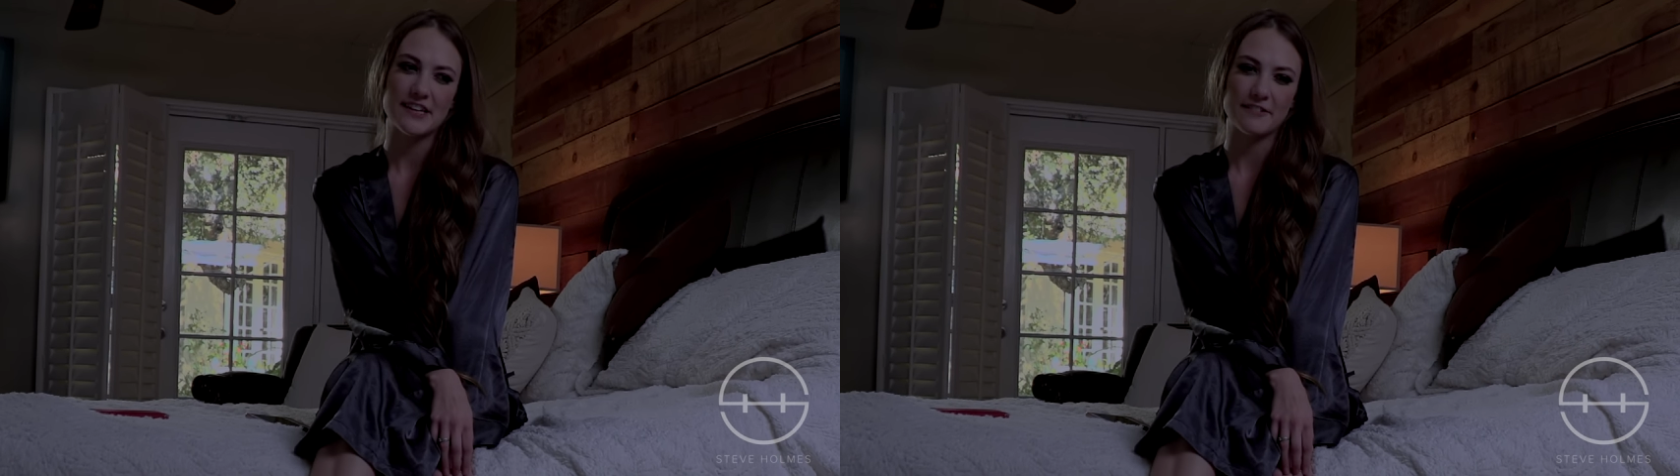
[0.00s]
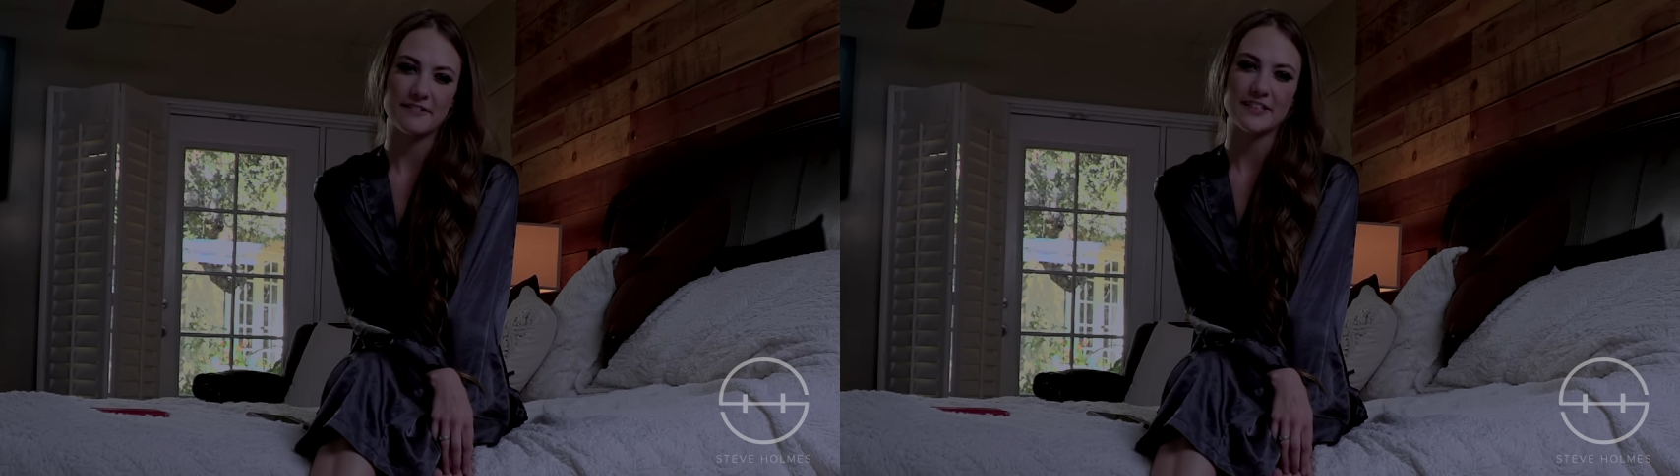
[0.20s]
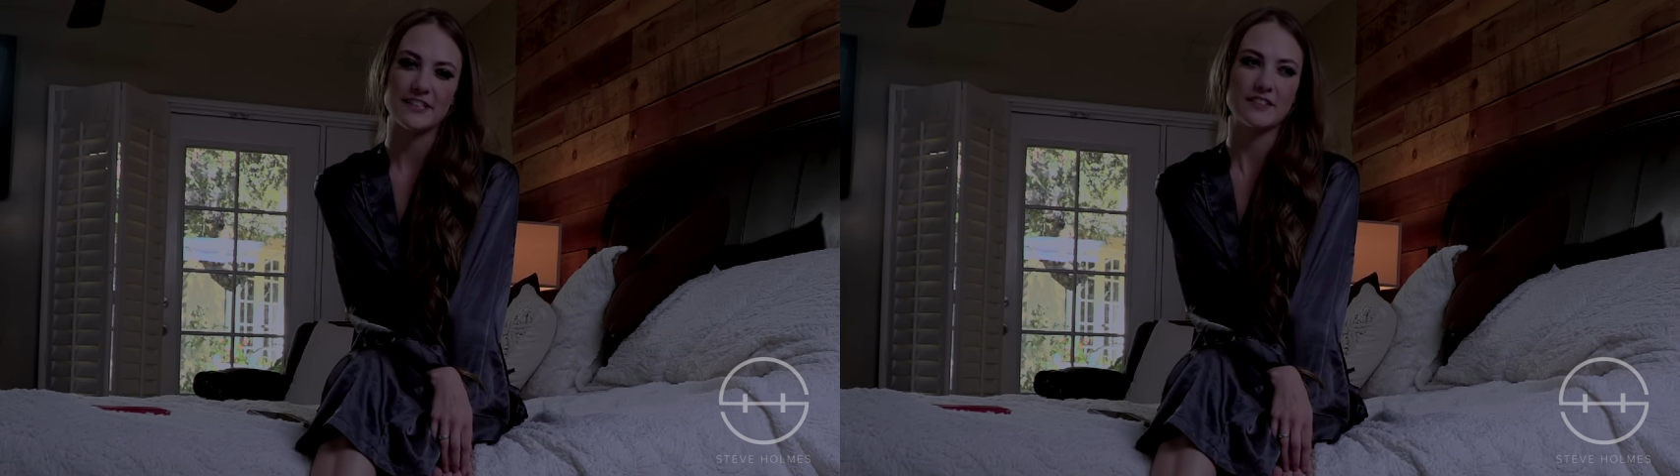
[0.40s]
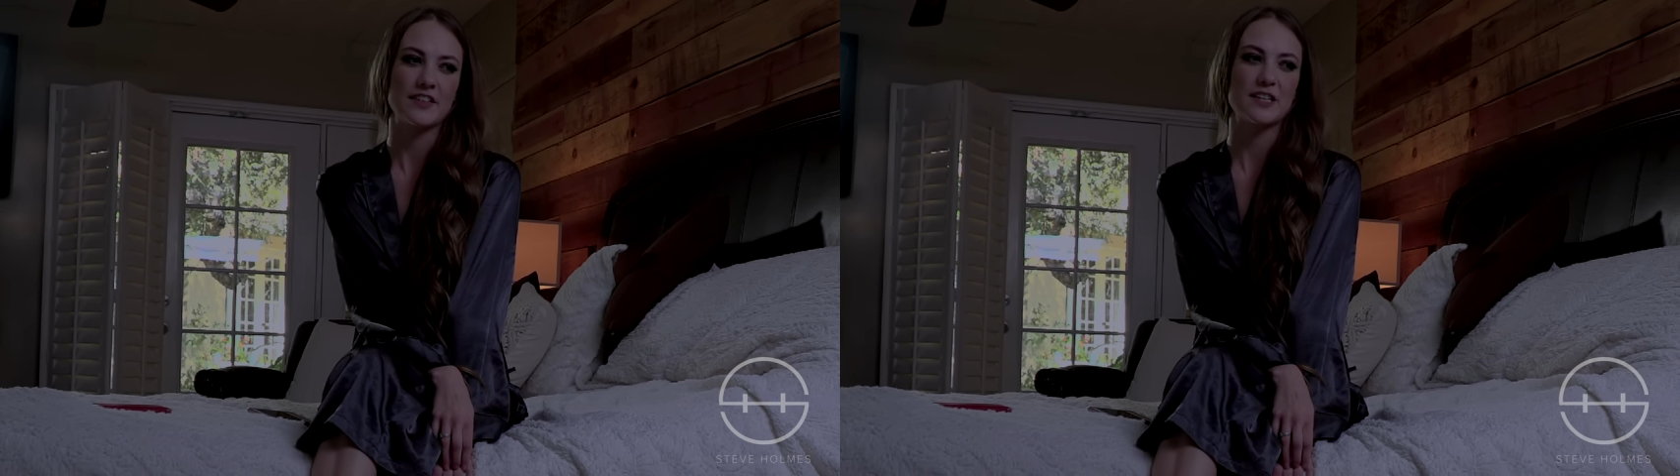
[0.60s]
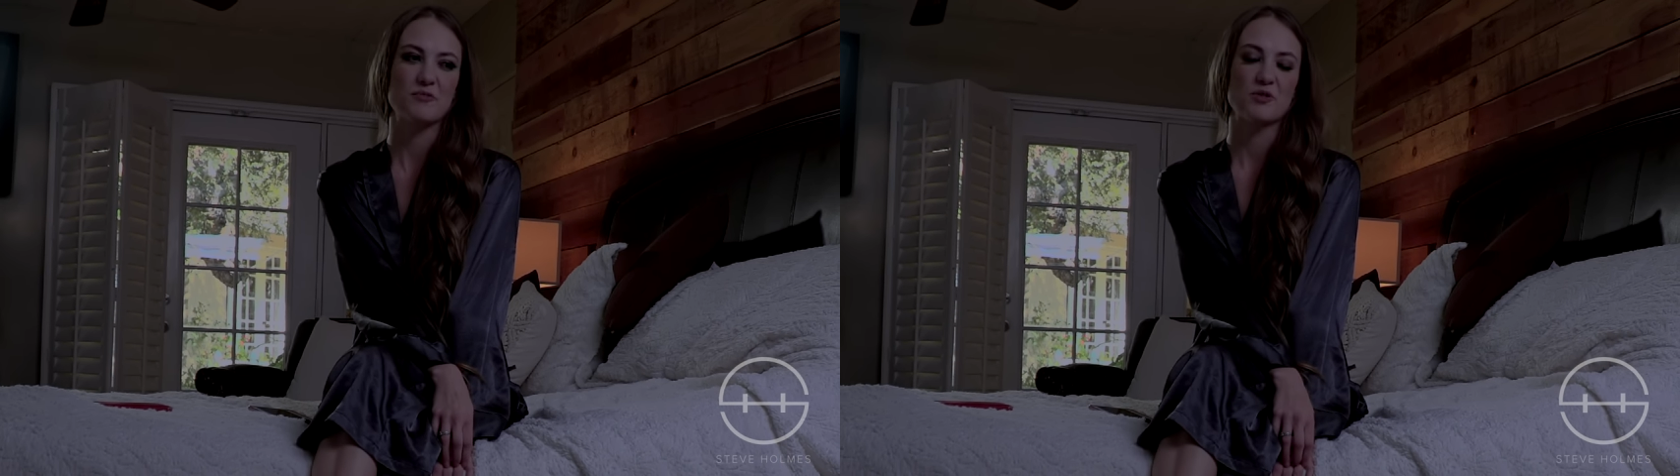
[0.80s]

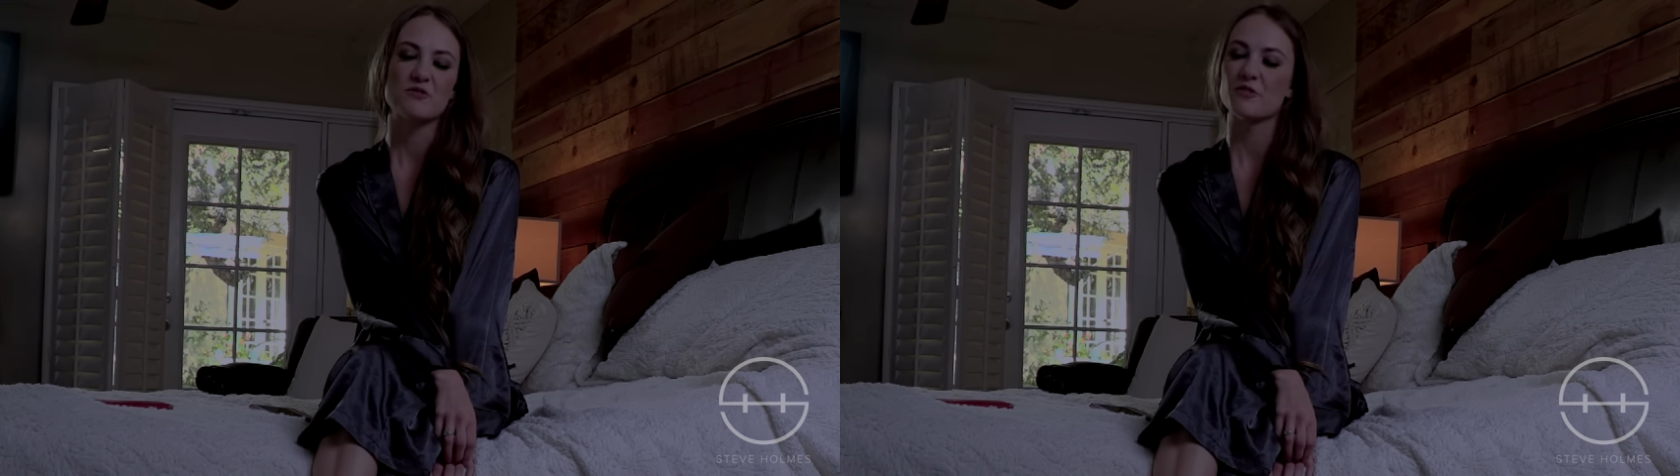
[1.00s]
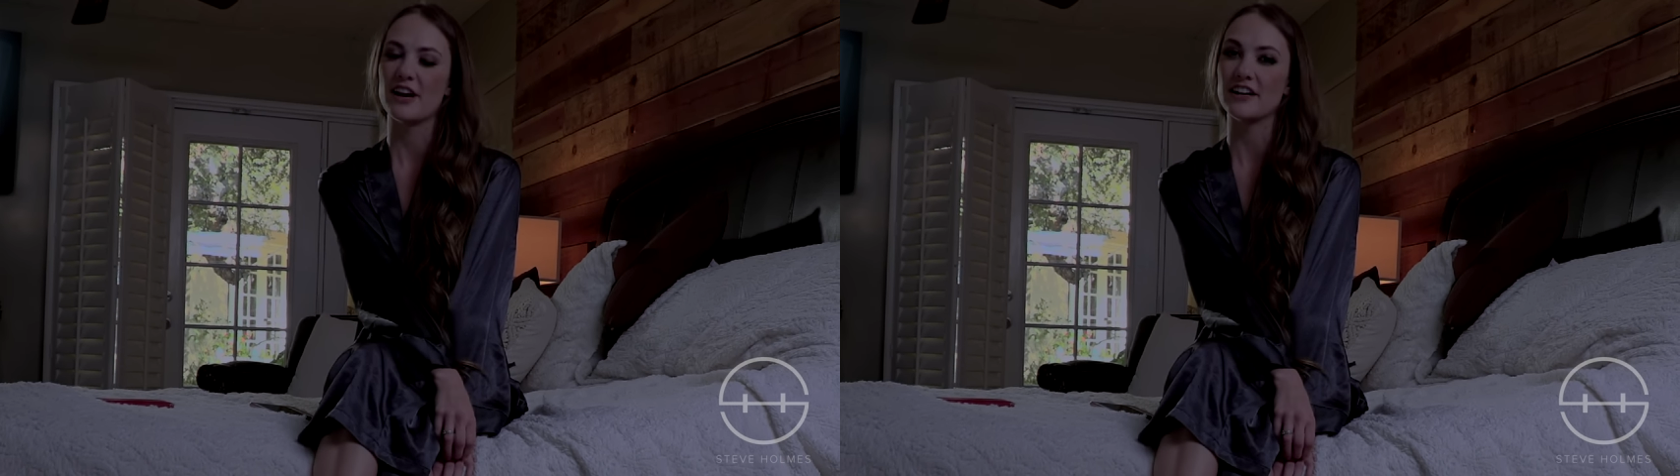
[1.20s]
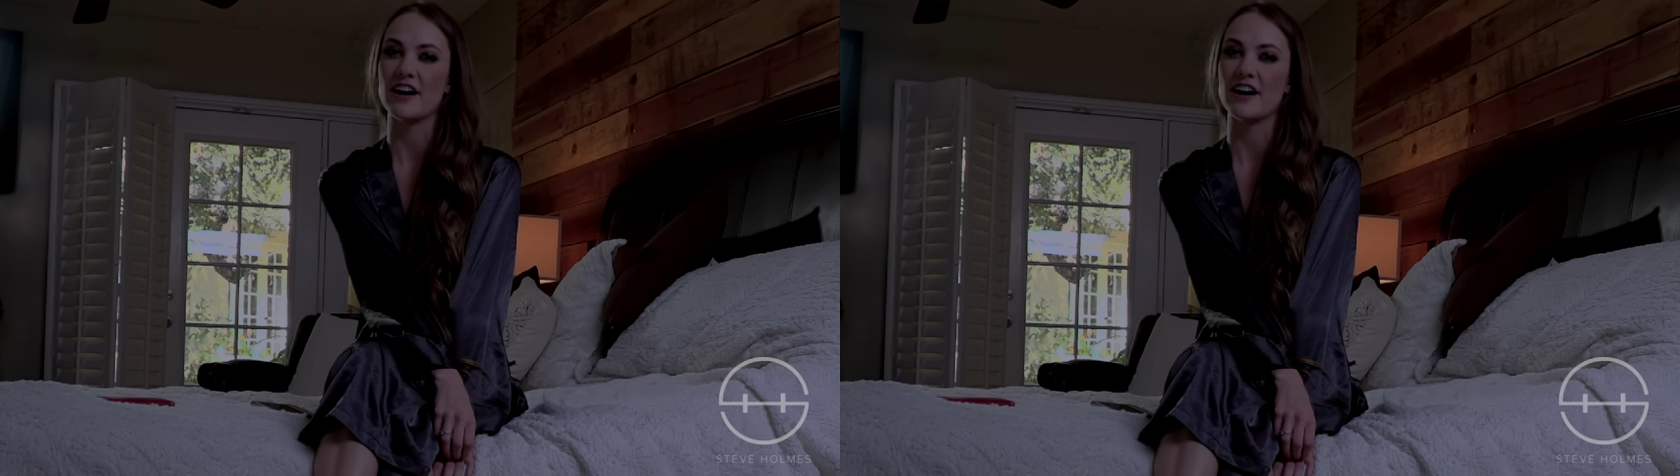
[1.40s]
definitely before I